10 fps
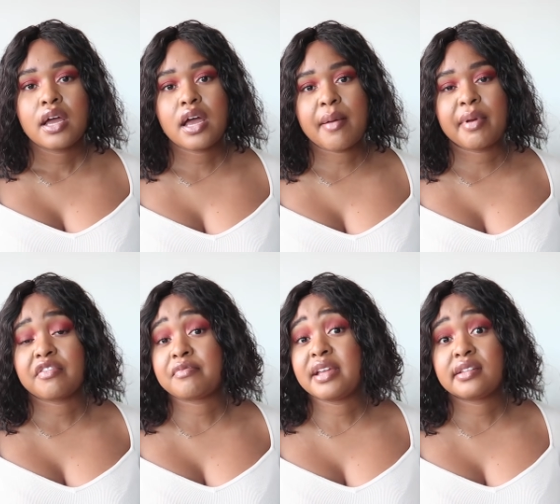Um,
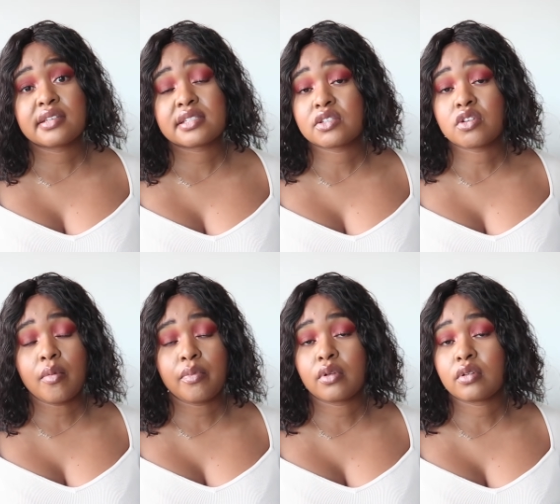I've made this
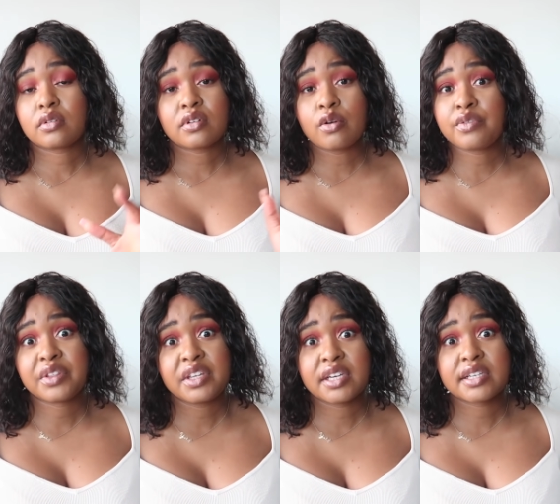example over
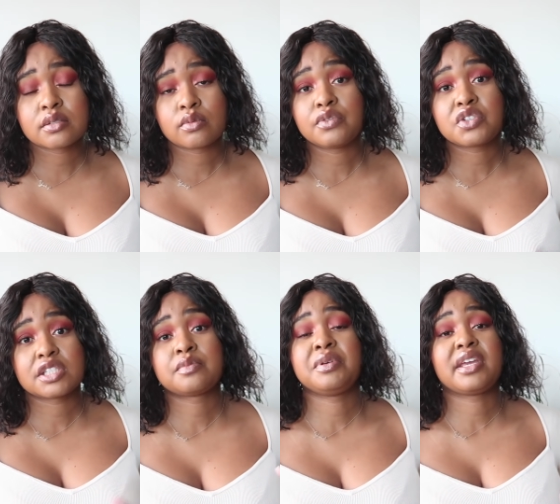the years. We've
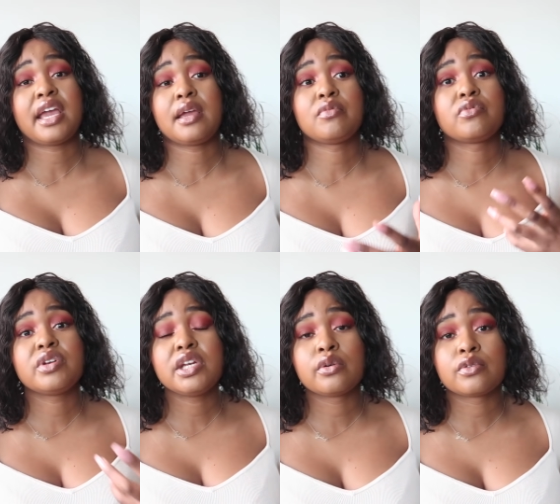just became
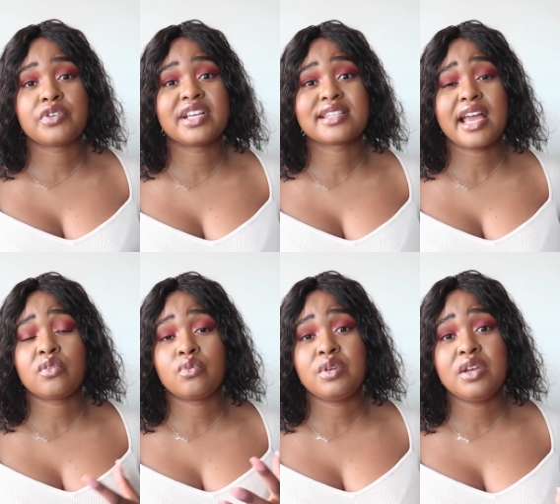really good friends,
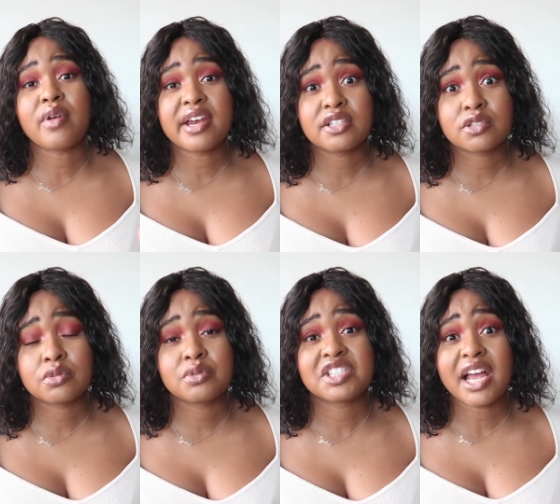and we ran
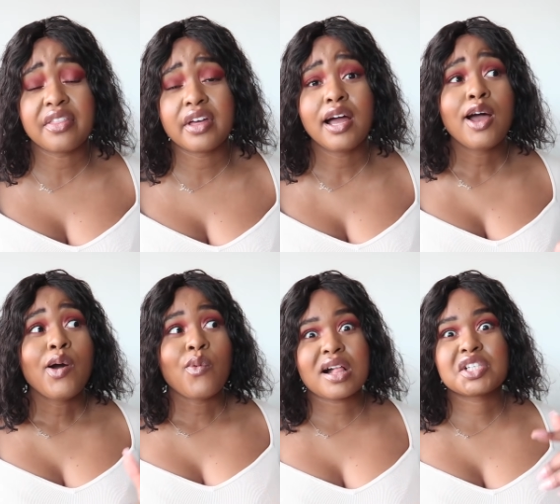into each other
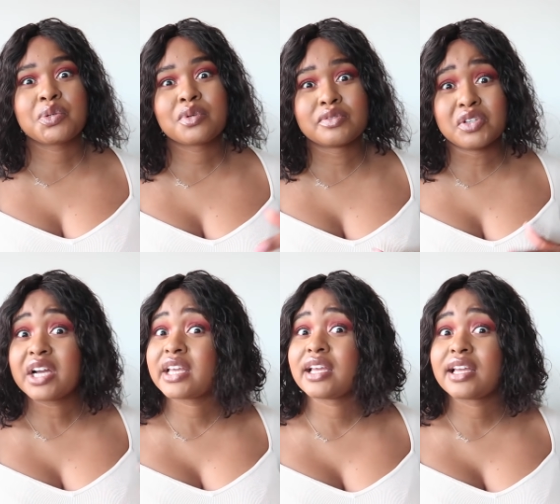while she was
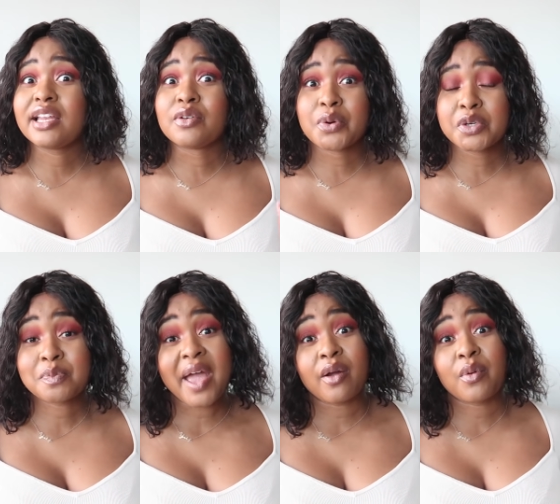vlogging in
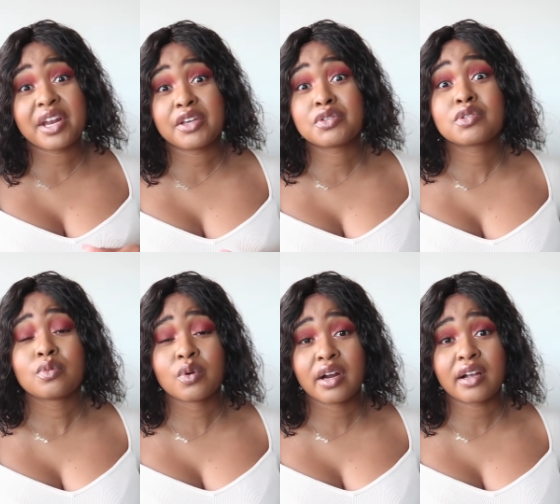Rosebank when I used to
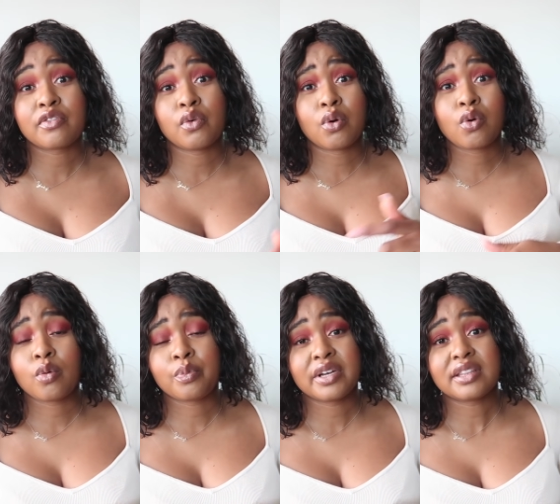work for
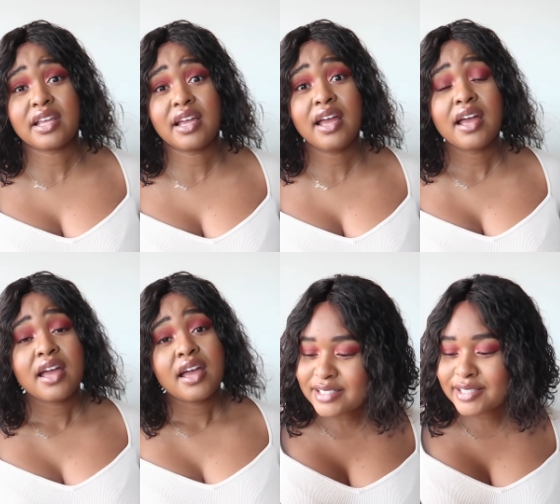corporate there.
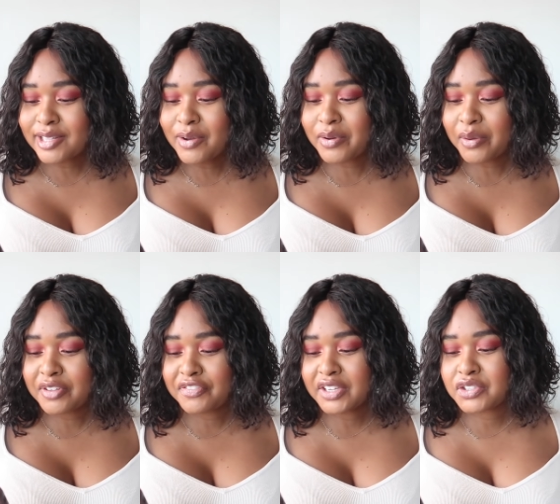Does a slow growth
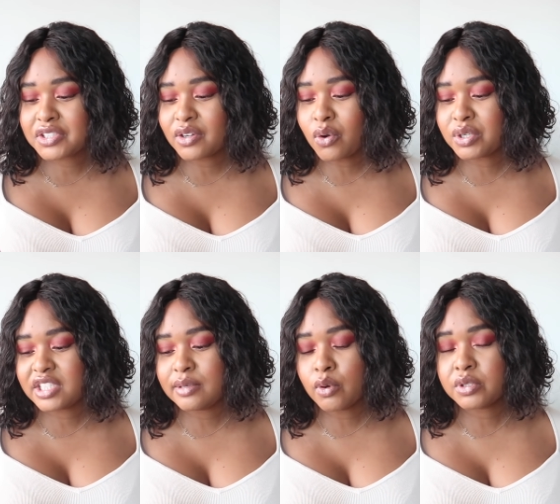affect or
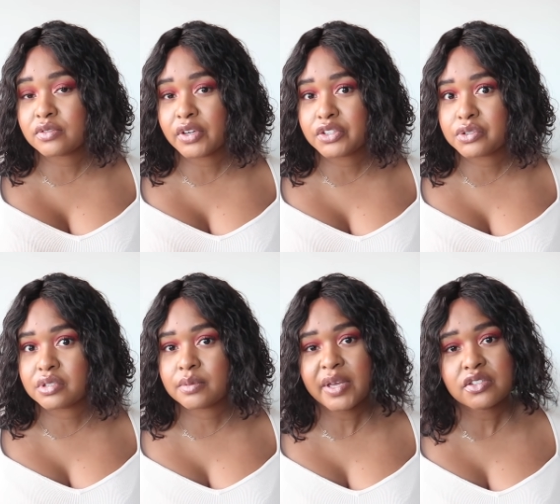demotivate you?
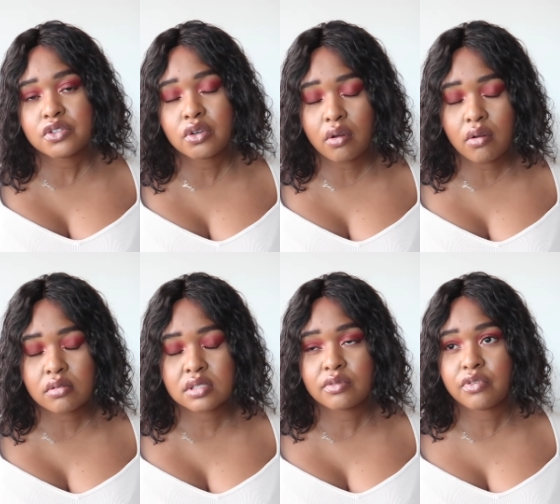Depends on your
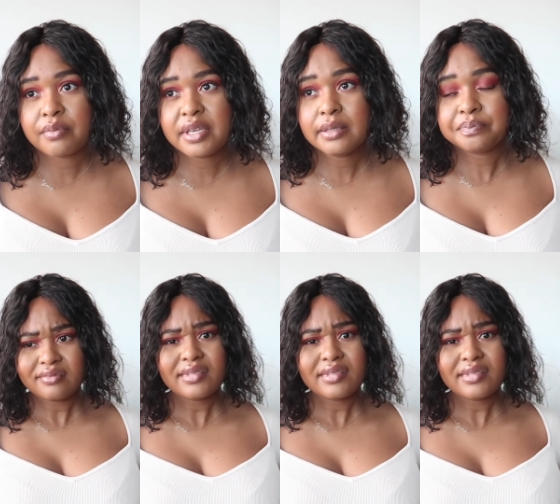goals. For me,